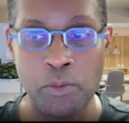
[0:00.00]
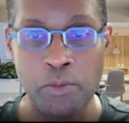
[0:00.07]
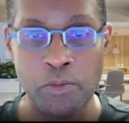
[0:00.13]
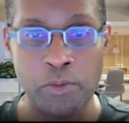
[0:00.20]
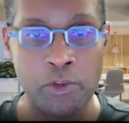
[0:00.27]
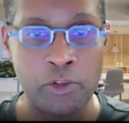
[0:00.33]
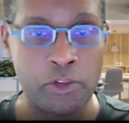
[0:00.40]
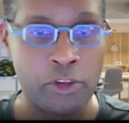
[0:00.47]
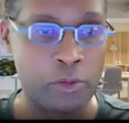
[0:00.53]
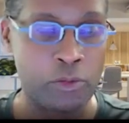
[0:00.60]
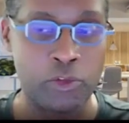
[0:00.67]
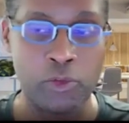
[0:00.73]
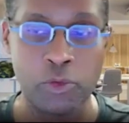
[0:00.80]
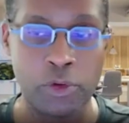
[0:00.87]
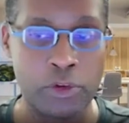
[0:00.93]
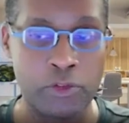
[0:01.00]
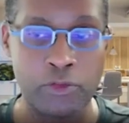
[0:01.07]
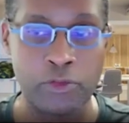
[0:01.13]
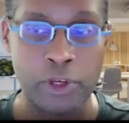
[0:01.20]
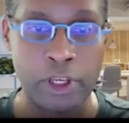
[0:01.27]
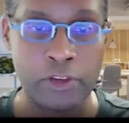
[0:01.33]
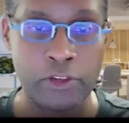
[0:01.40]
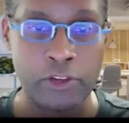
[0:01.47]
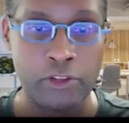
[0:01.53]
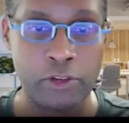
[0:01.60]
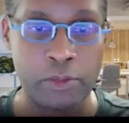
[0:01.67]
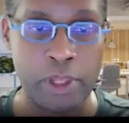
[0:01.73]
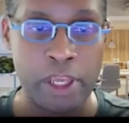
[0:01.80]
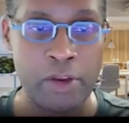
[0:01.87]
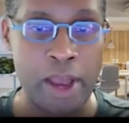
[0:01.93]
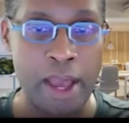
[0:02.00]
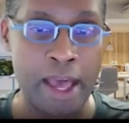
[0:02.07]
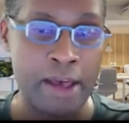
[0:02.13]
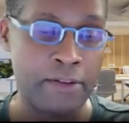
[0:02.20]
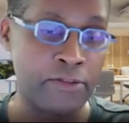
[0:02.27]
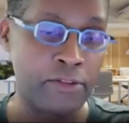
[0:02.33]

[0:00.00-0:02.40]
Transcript: some sort of system that you have.